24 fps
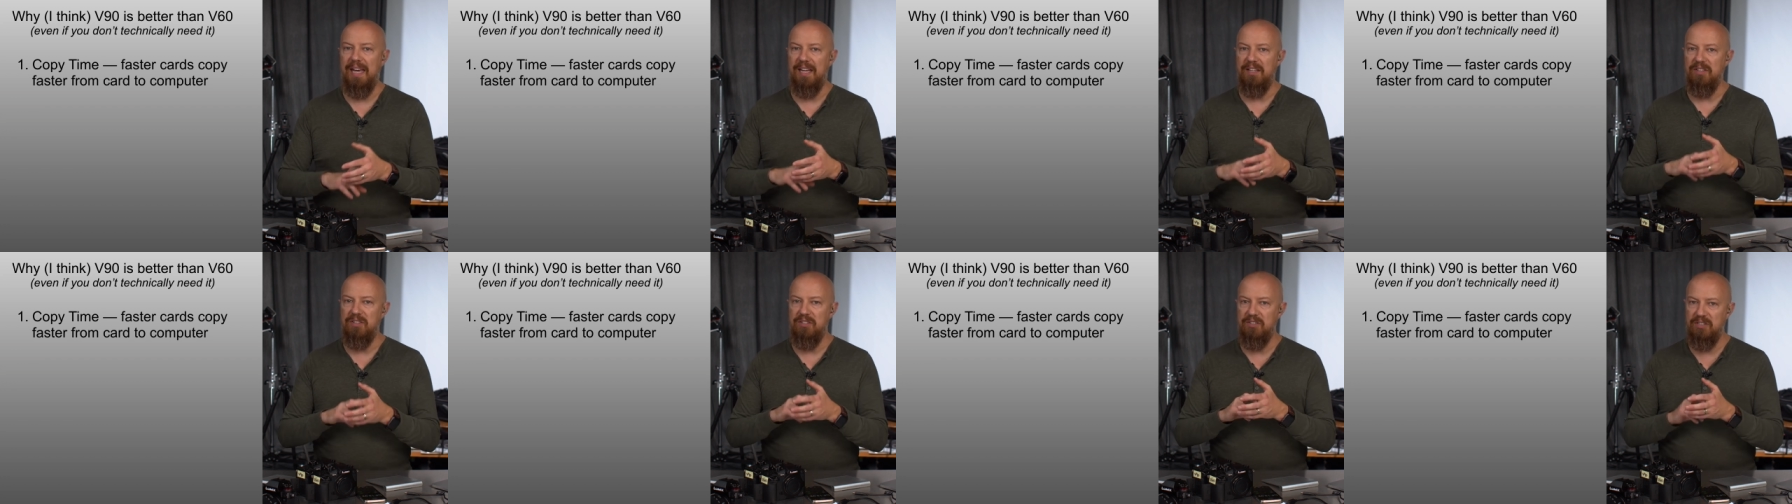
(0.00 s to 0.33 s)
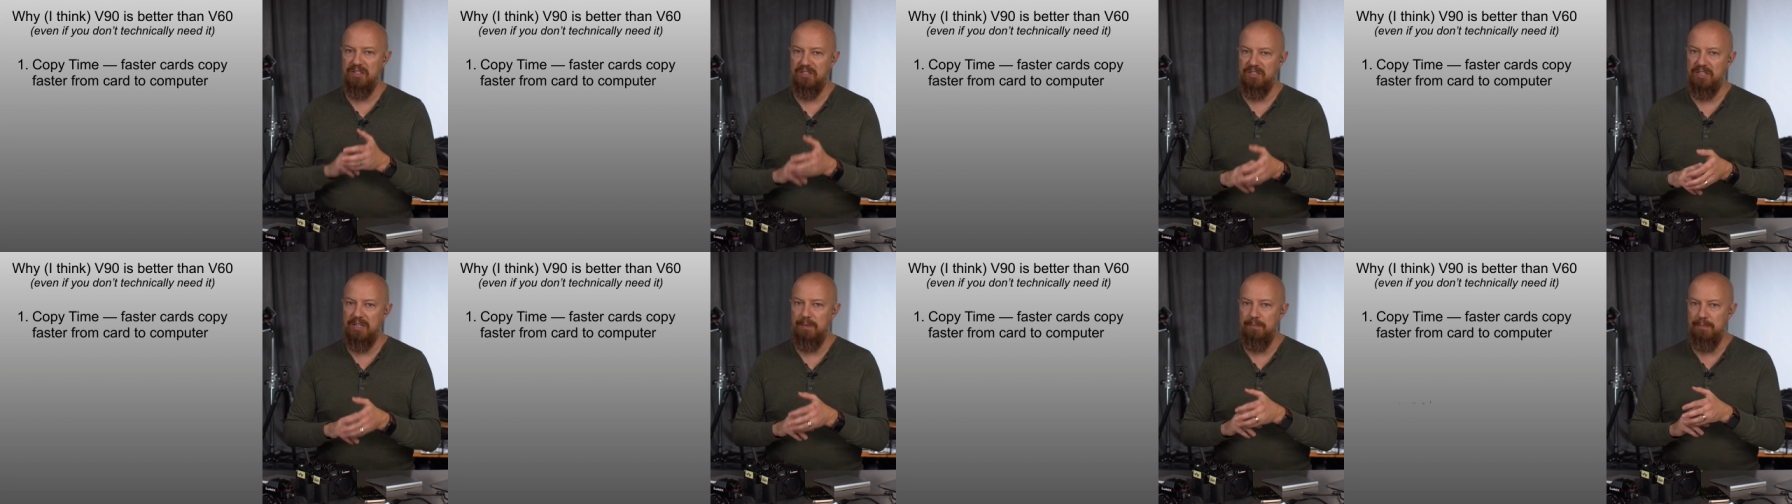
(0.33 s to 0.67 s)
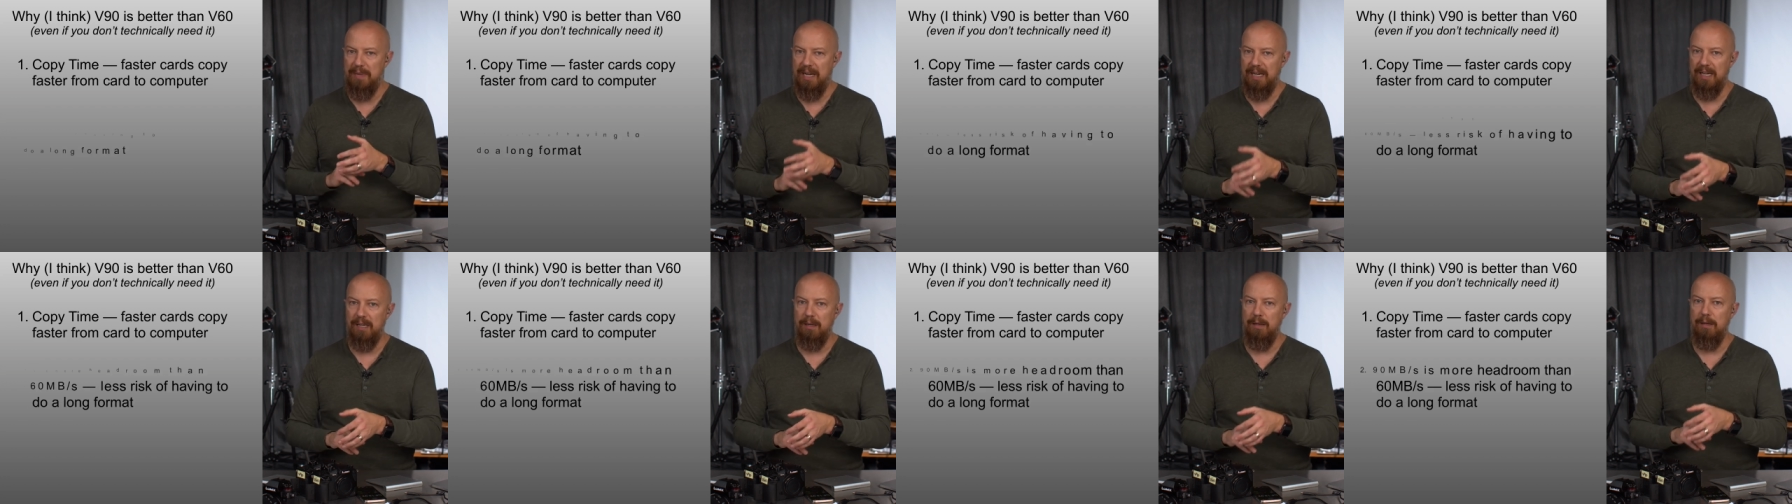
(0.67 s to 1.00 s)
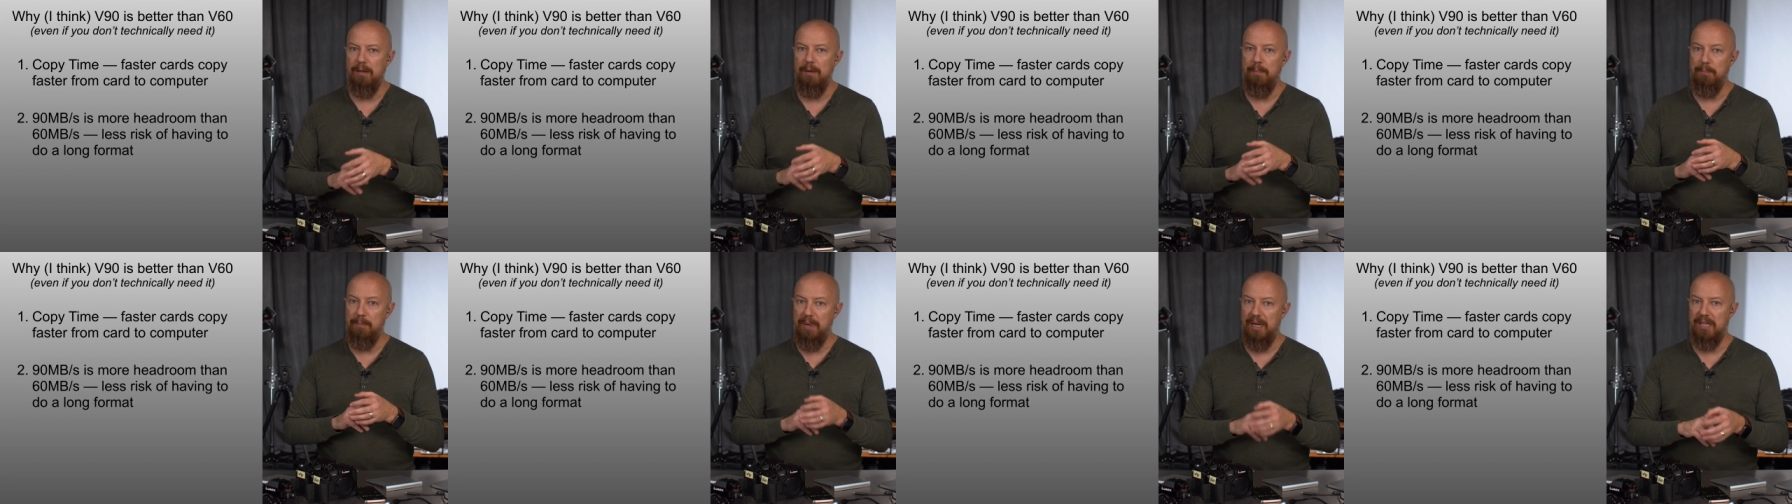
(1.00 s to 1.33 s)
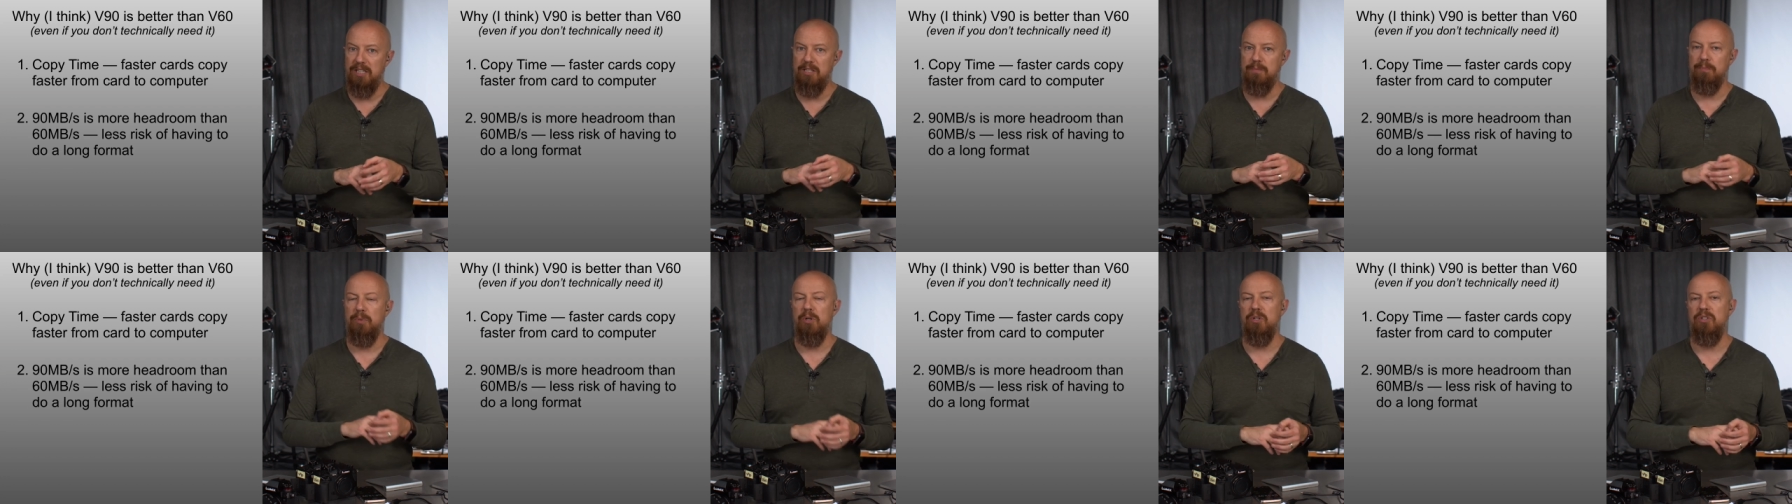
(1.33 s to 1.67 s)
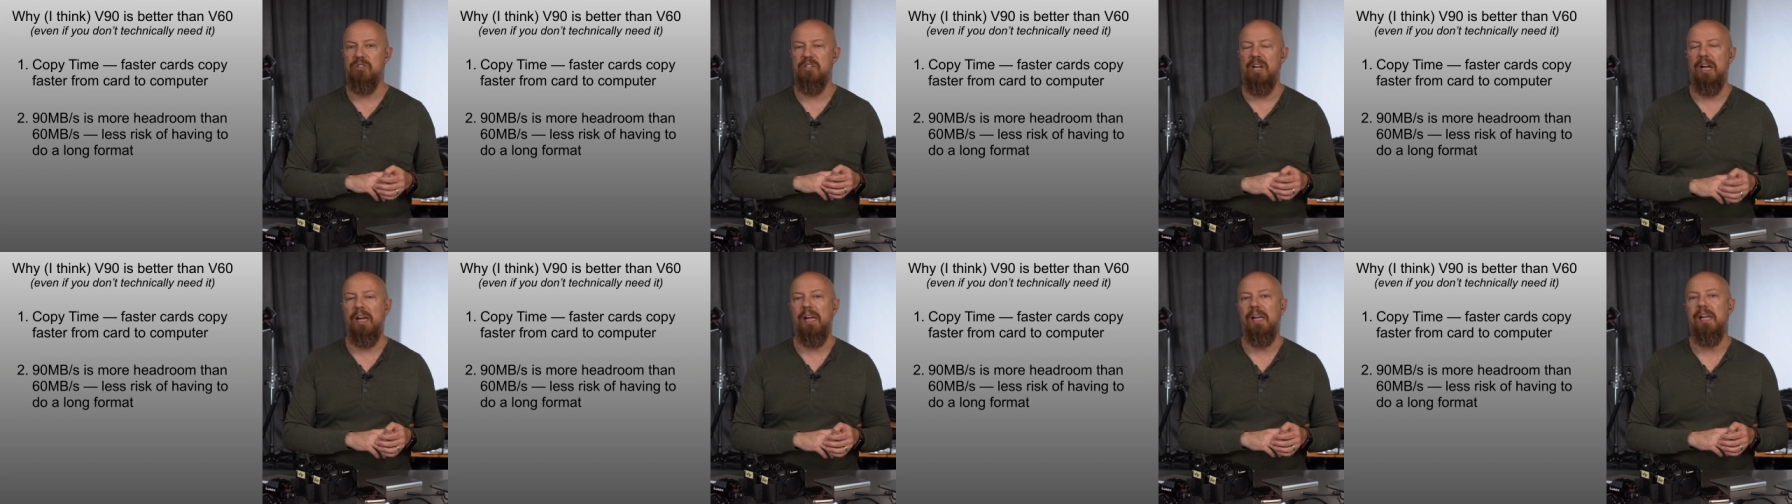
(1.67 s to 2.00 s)
at 60 megabytes per
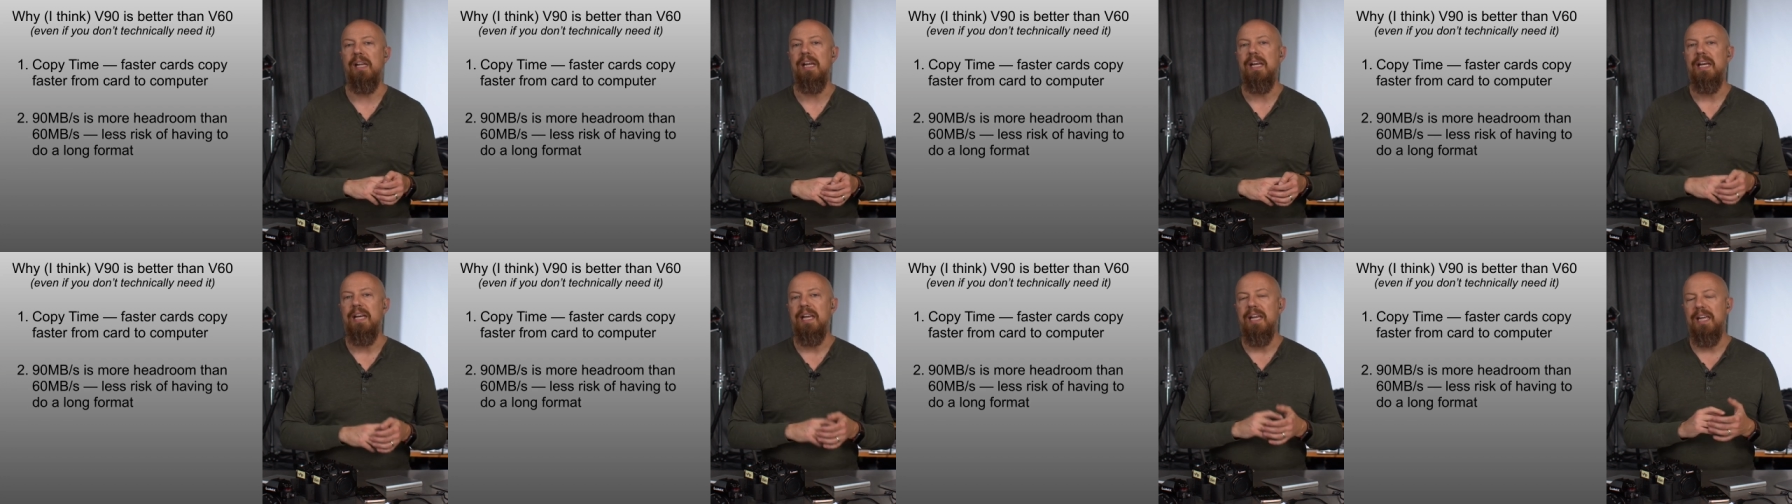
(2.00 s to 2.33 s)
second